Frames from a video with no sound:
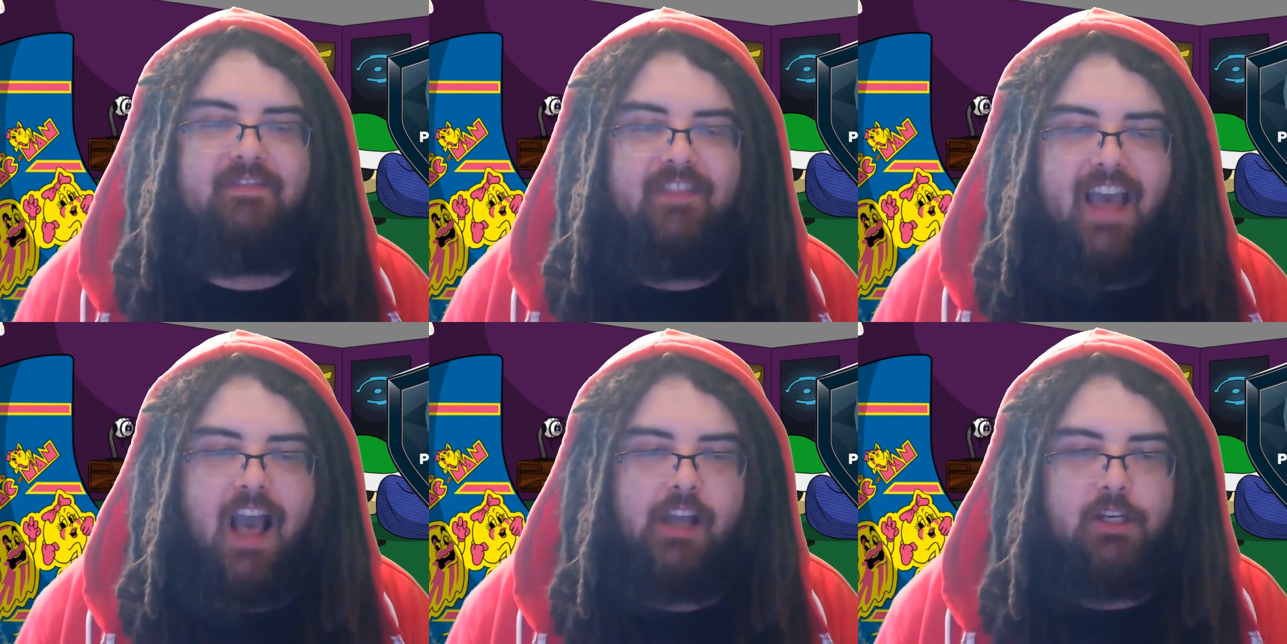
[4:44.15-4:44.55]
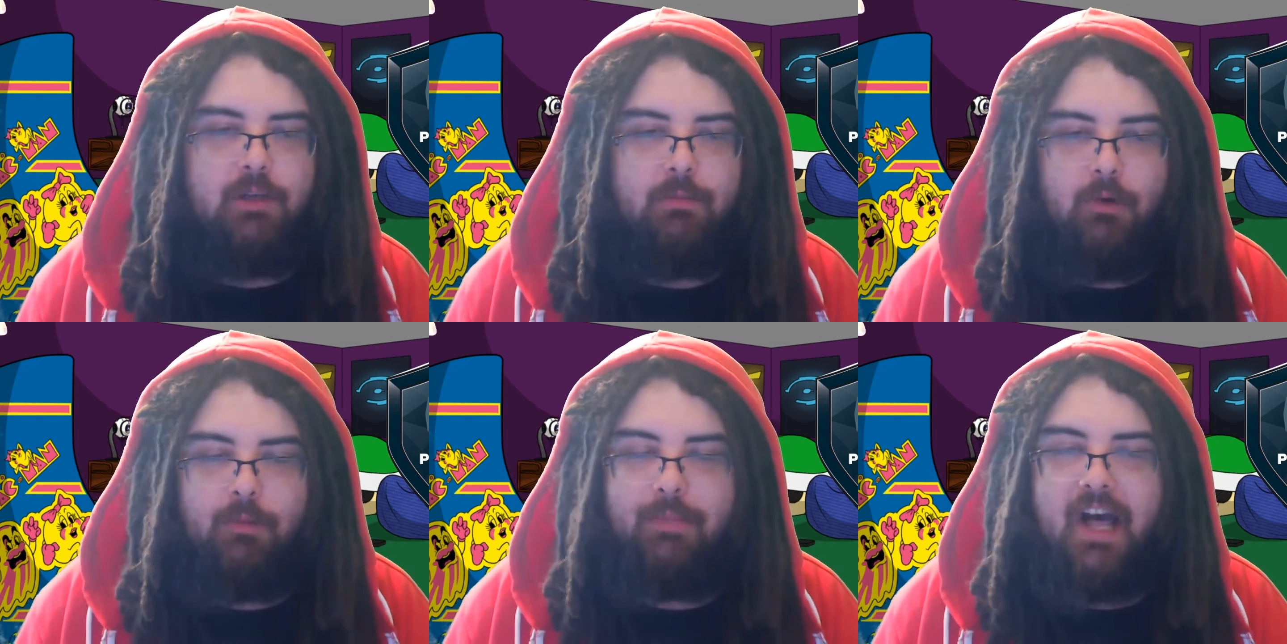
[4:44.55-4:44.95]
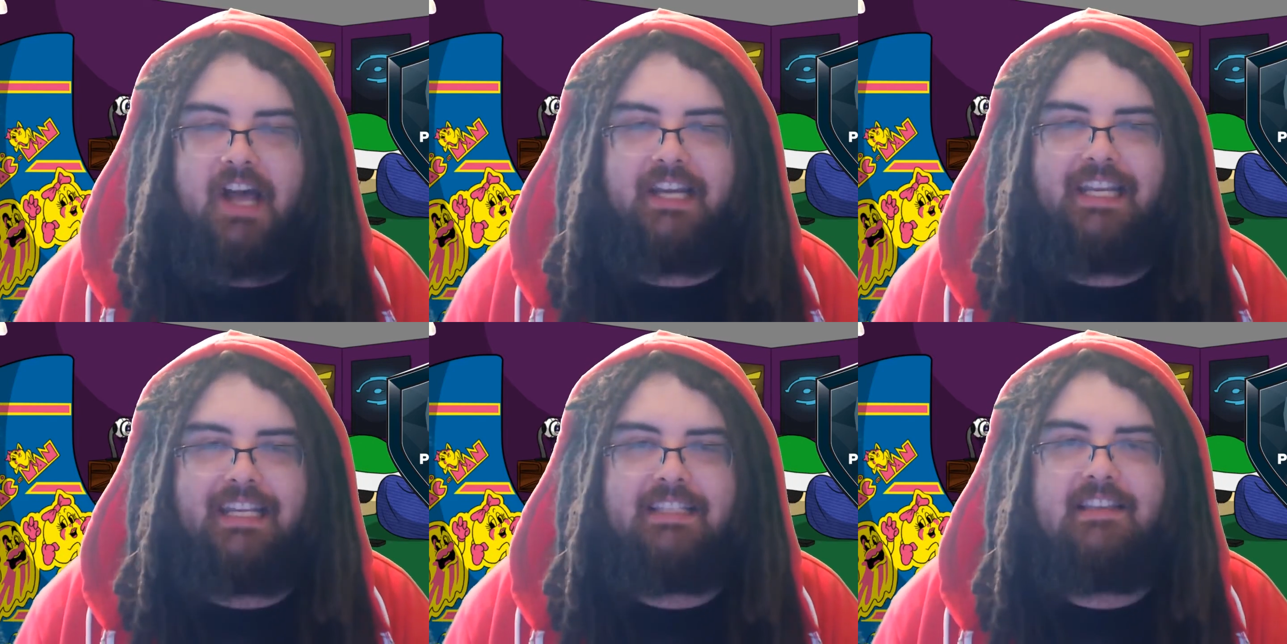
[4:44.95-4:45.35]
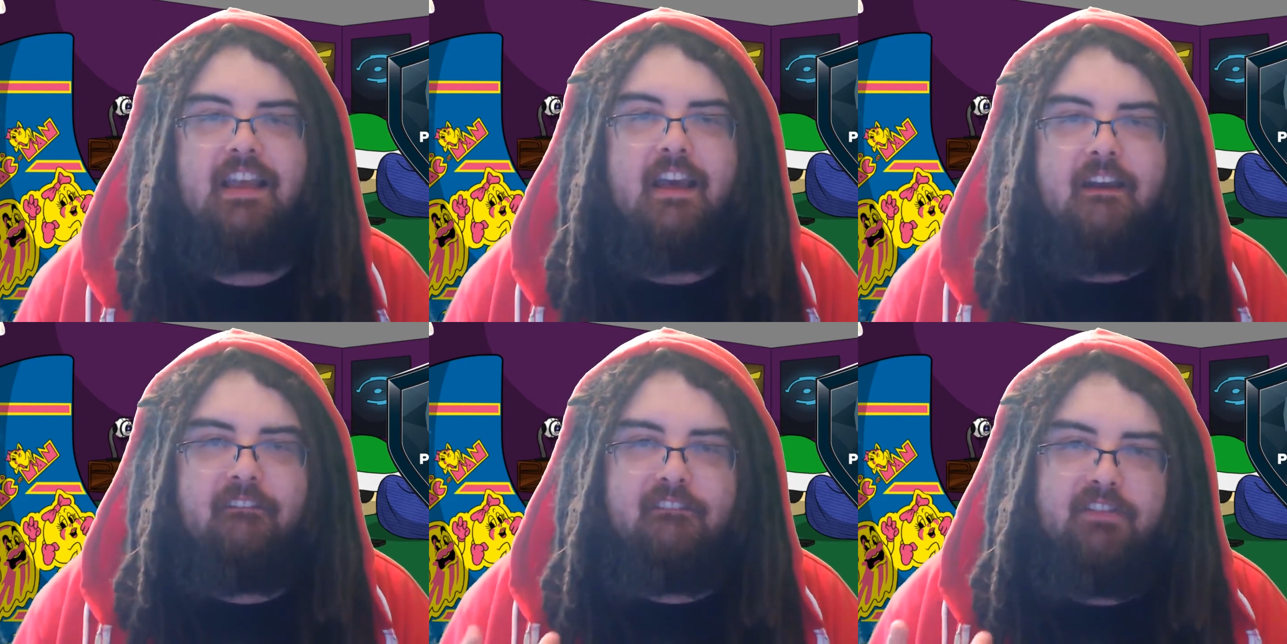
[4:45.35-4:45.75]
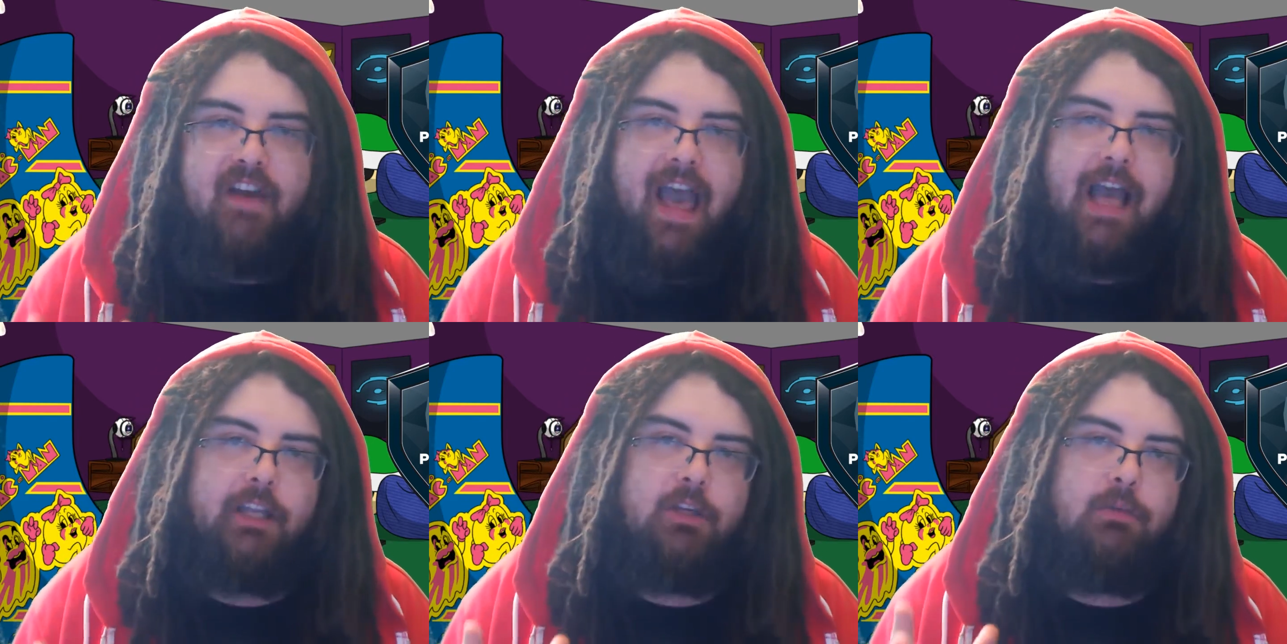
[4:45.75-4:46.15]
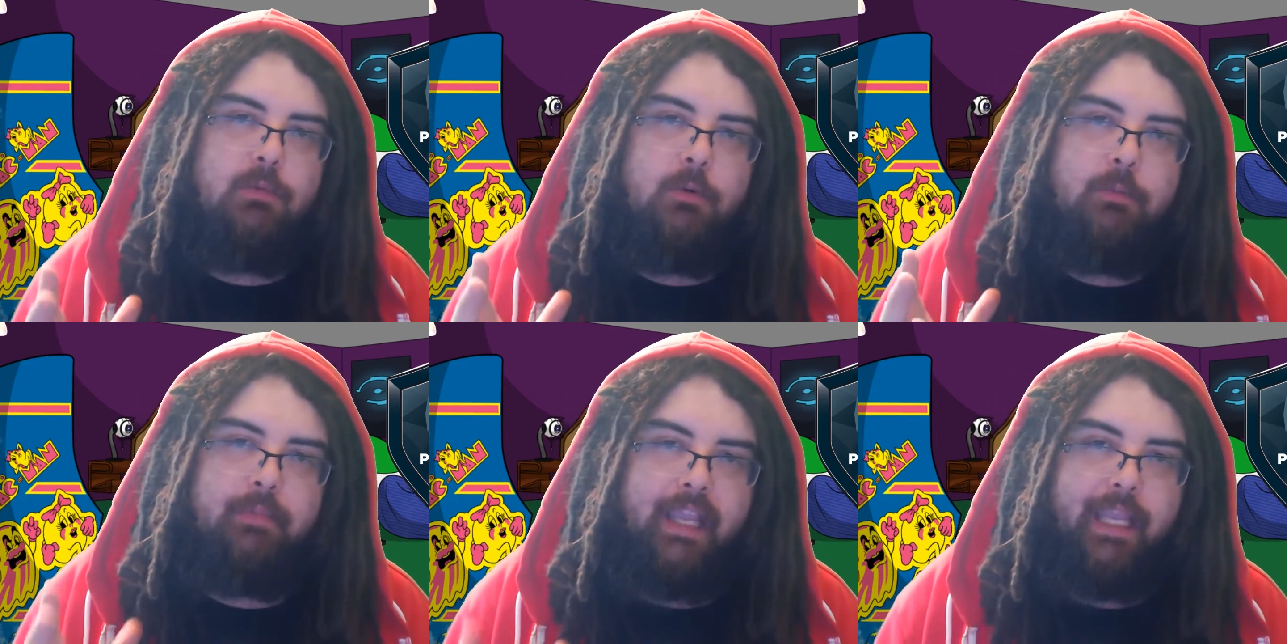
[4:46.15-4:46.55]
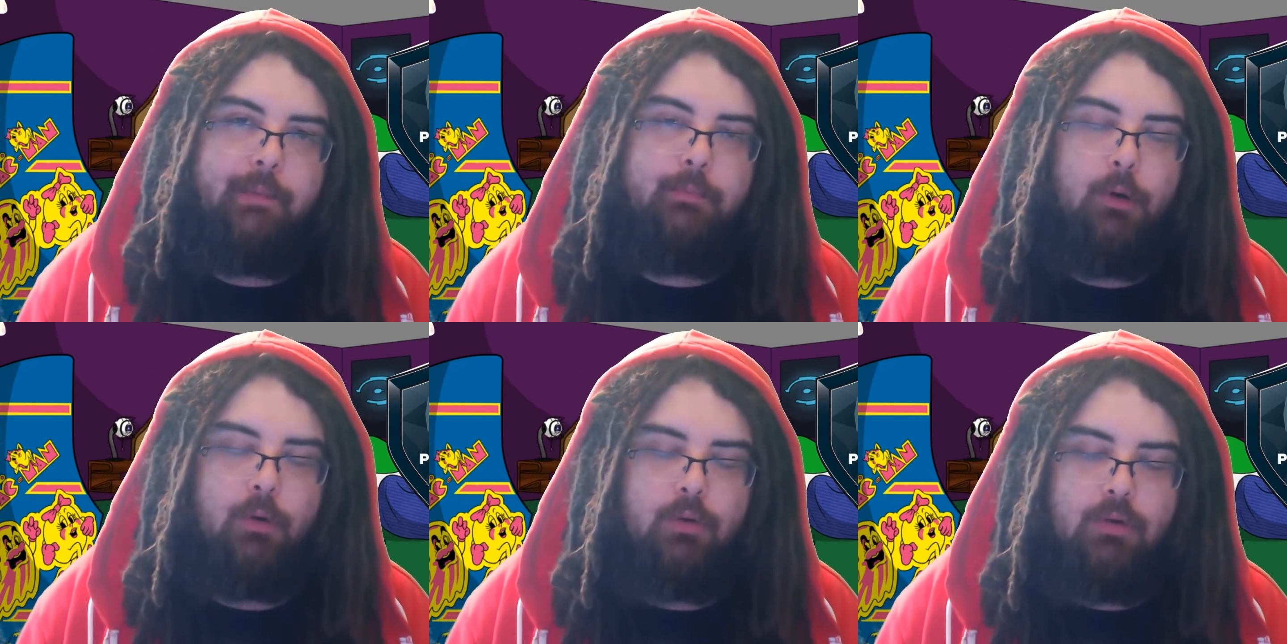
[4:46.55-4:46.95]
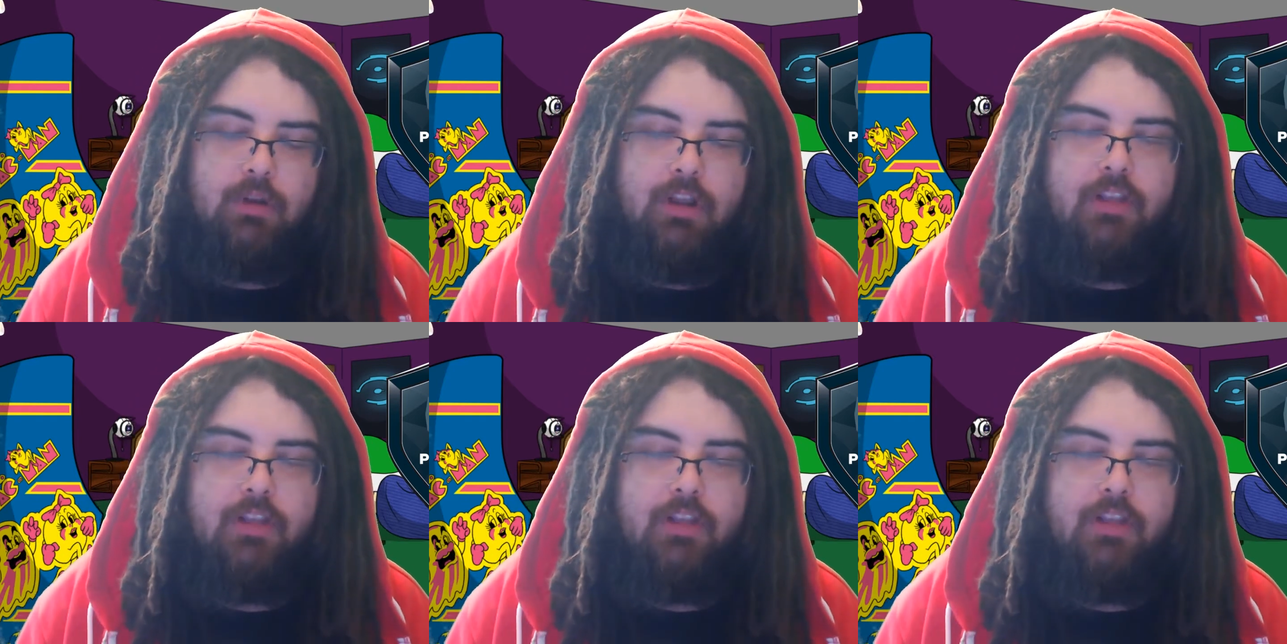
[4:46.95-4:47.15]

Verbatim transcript: valuable bodies, valuable people,